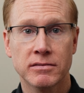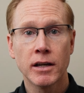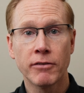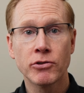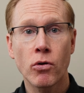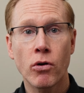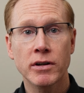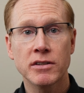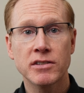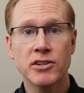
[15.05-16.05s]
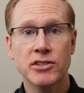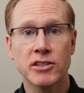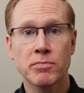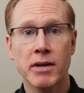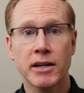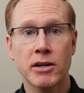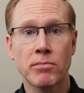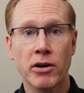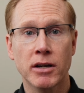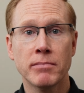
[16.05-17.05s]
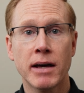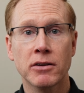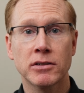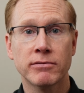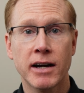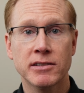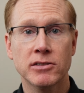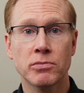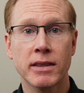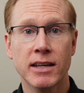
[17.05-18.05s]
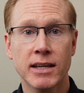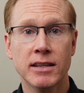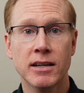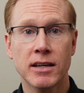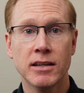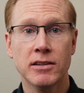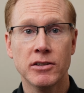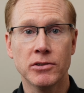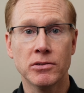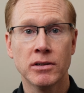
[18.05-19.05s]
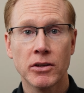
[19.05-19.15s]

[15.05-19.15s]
If your organization is planning to market medical devices within the EU,